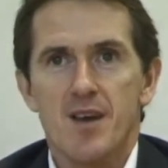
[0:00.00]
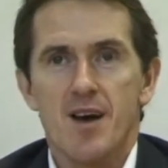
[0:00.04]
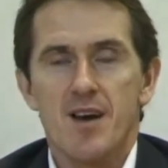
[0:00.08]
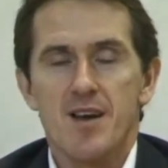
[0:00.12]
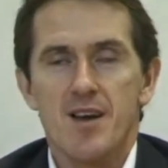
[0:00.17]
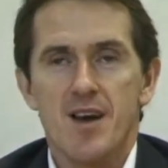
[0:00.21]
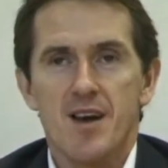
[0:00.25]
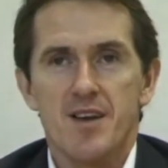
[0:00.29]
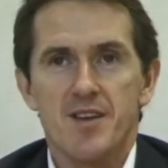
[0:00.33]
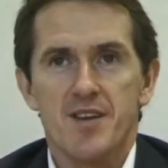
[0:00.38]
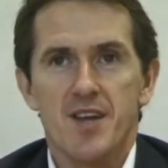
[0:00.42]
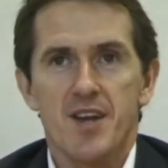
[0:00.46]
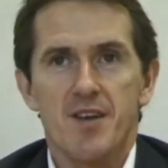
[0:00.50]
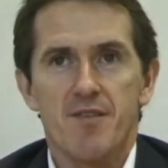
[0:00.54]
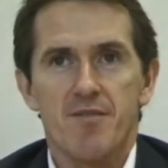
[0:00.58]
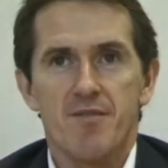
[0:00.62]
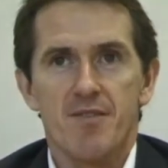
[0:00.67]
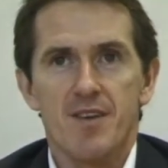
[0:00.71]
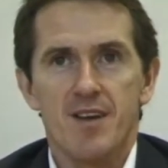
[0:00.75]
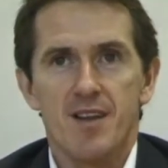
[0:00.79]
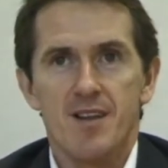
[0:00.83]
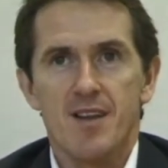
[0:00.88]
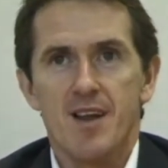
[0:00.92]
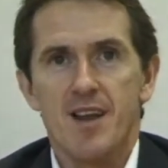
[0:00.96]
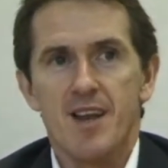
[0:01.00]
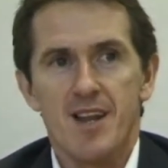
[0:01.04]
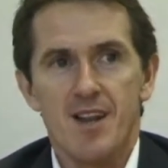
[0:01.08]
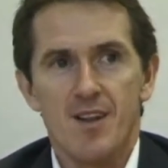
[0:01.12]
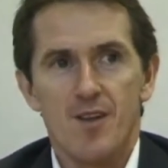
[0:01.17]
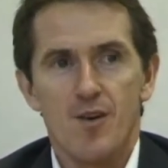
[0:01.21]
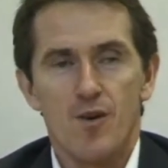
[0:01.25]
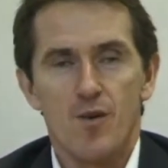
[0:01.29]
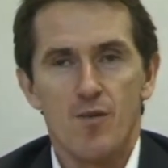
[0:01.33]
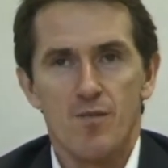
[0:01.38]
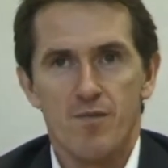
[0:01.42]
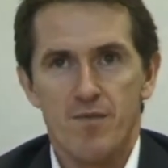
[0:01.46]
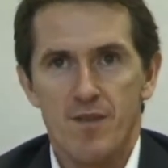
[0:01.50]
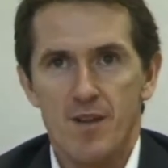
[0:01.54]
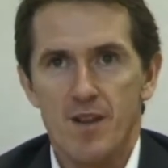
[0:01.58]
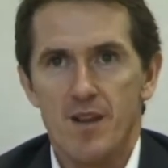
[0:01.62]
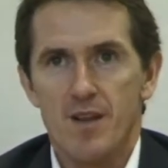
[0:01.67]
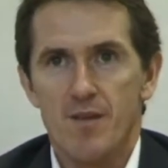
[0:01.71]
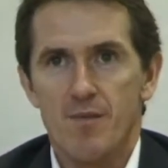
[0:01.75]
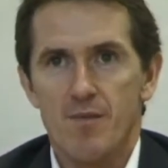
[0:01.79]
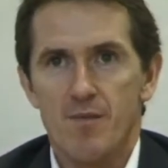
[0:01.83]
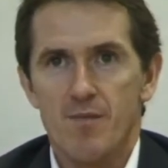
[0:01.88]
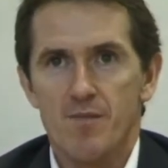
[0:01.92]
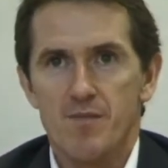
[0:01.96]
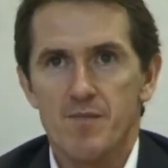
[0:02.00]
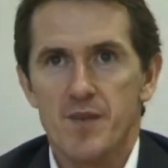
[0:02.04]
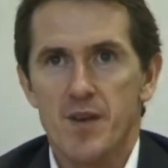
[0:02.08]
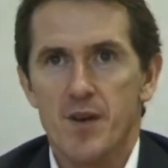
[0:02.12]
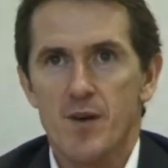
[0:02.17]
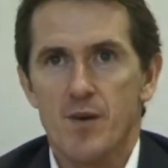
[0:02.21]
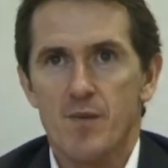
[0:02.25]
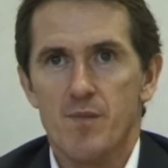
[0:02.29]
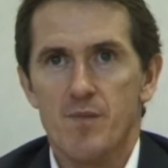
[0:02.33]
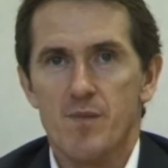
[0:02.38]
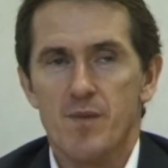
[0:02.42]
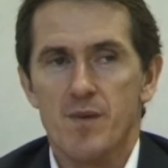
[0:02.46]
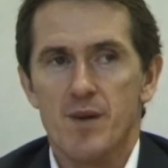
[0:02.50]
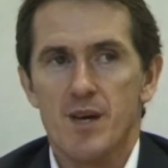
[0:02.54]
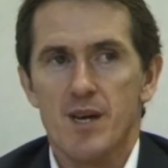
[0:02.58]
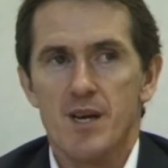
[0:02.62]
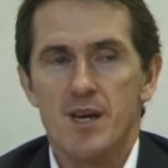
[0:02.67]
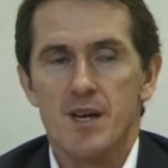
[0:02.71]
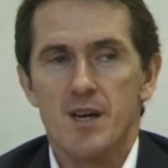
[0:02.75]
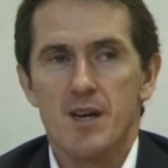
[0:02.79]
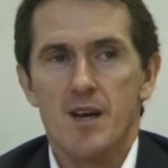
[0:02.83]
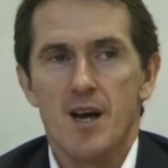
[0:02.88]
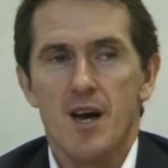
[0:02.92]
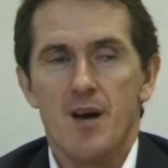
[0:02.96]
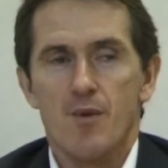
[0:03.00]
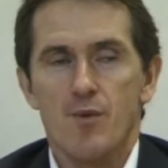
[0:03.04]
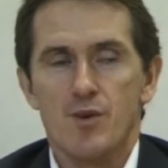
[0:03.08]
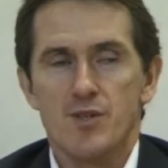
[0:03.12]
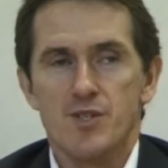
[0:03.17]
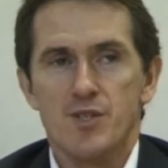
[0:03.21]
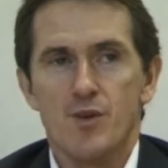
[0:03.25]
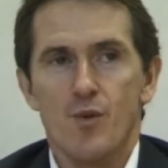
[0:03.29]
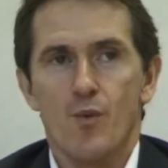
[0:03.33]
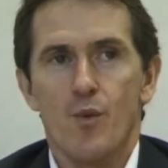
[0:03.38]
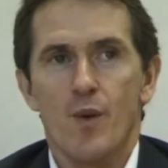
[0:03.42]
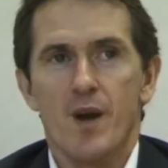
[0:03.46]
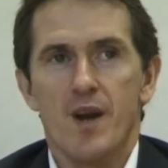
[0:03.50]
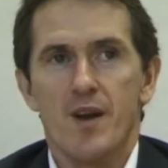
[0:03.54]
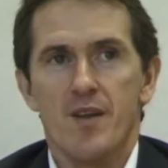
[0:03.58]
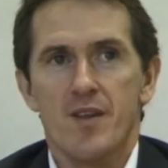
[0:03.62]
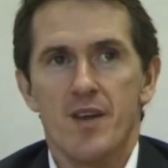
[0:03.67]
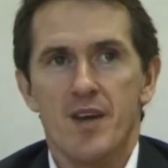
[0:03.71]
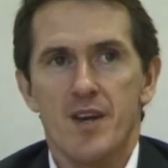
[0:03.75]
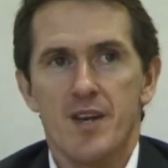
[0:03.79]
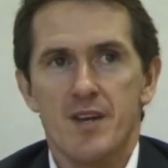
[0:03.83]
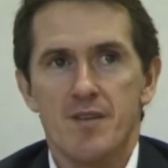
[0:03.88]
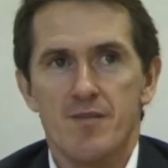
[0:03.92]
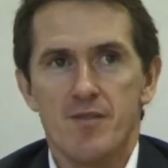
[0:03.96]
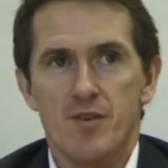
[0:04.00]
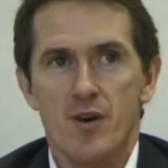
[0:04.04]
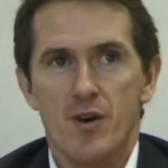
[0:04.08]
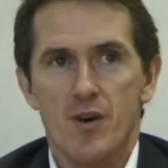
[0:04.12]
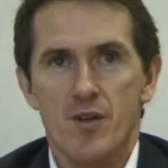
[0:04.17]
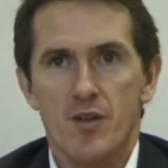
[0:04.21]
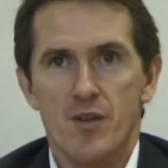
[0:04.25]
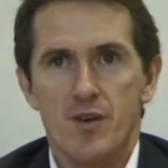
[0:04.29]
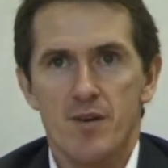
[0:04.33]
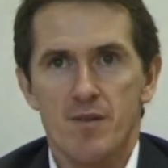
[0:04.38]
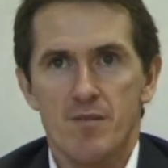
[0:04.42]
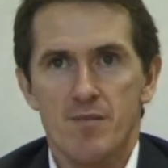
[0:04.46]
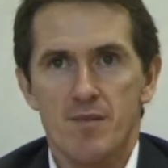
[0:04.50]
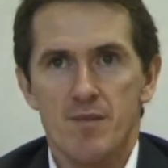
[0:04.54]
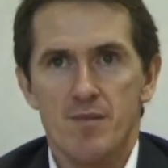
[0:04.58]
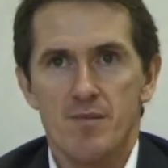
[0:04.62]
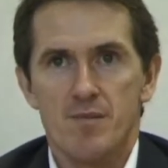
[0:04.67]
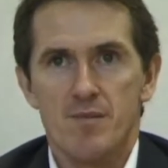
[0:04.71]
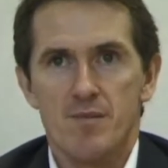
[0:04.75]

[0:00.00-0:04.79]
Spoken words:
I did feel a little hopeful that, you know, I wasn't aware that any of the other...